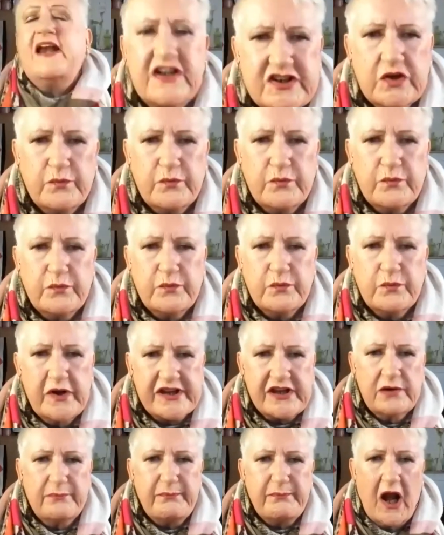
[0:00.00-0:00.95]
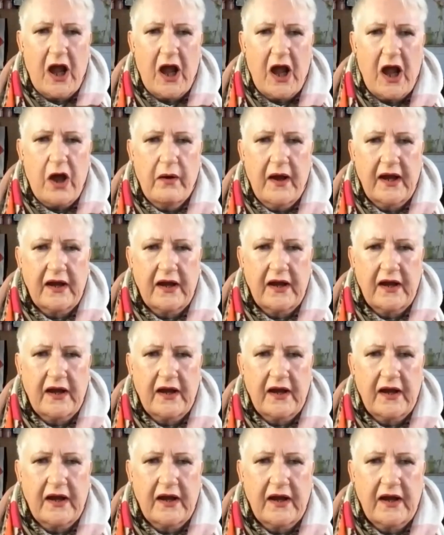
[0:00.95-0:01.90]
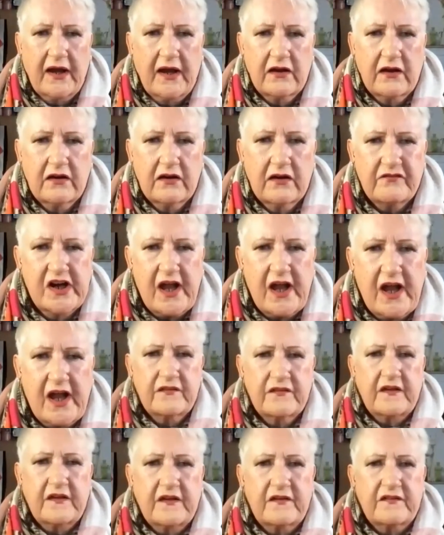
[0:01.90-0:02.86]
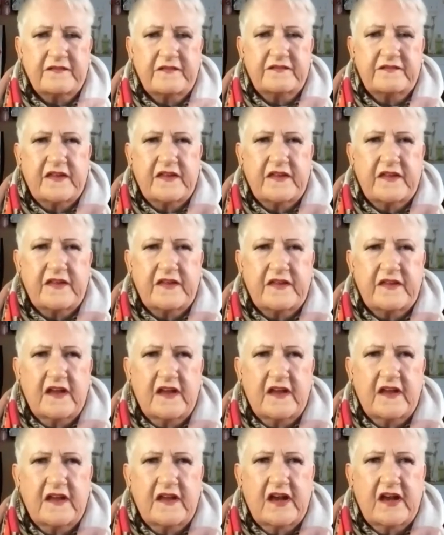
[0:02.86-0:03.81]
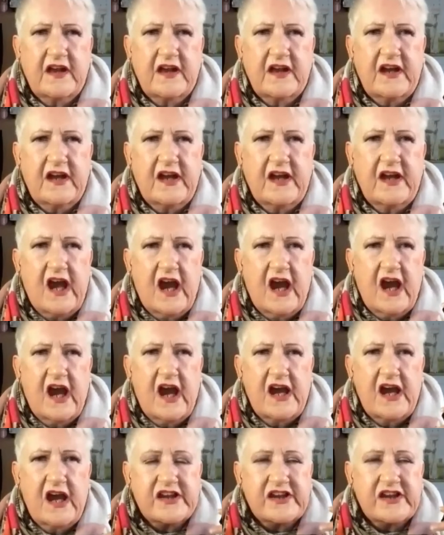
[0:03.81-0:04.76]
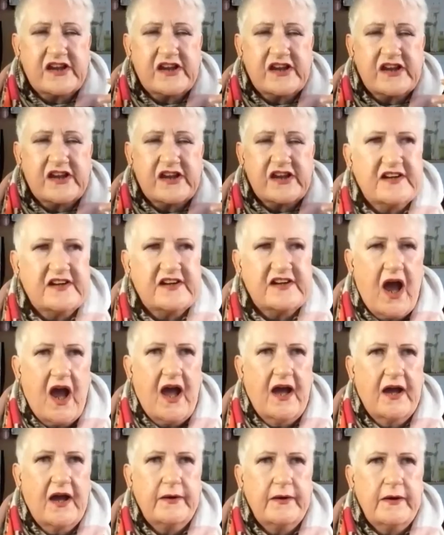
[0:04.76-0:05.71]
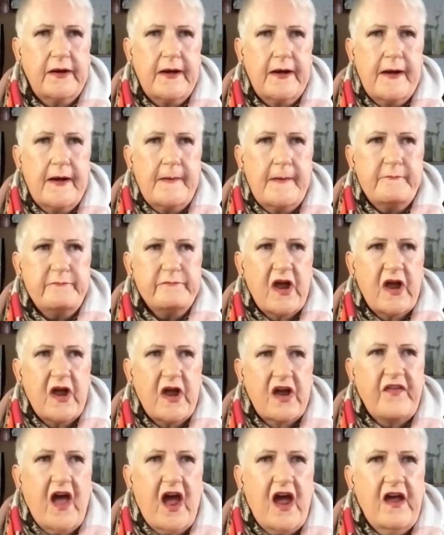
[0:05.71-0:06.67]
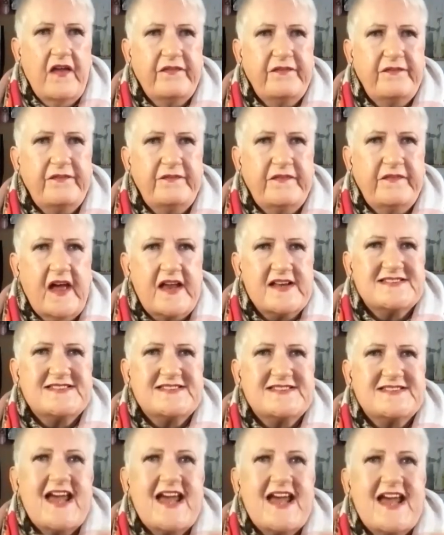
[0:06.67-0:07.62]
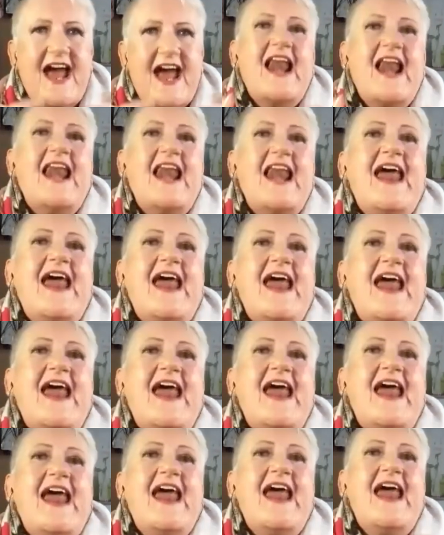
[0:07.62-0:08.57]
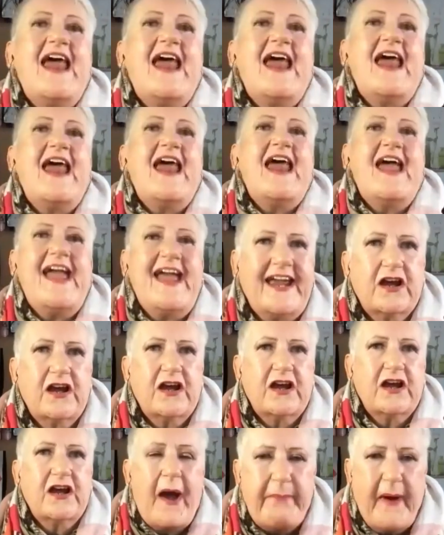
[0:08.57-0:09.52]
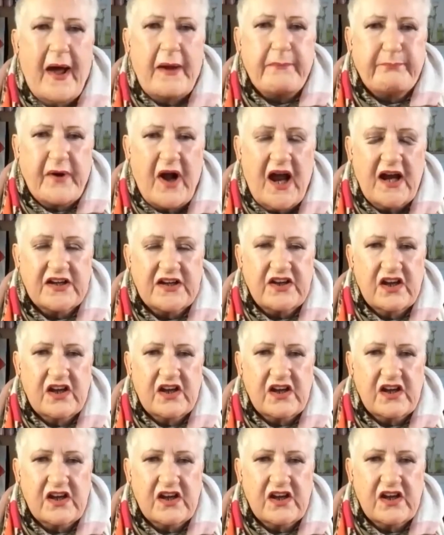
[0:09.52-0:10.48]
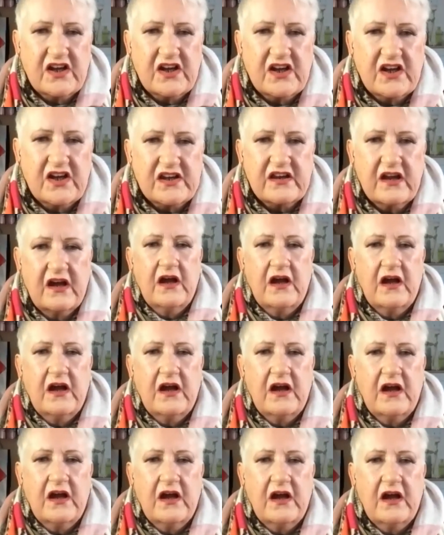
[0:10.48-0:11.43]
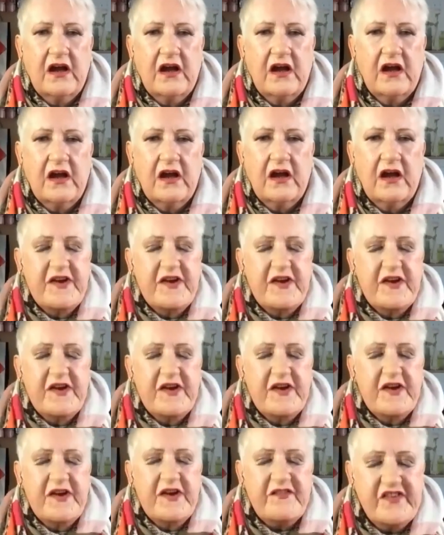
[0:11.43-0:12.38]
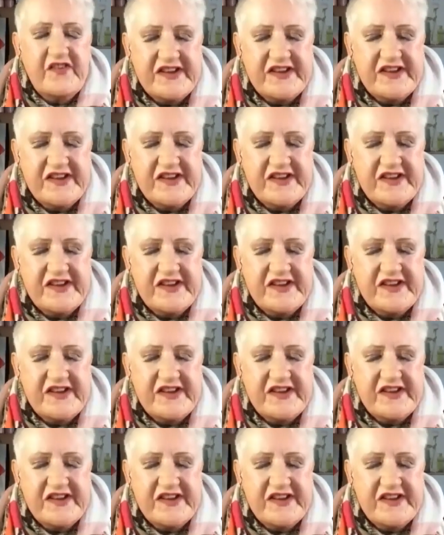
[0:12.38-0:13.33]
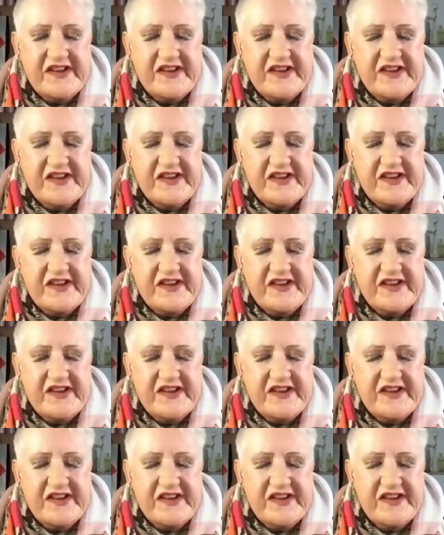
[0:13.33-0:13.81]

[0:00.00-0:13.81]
it's not it's not it's completely different to whistleblowing, for example. You know, mm-hmm. it's not a facility where they're, they're telling about bad practice. It should be a facility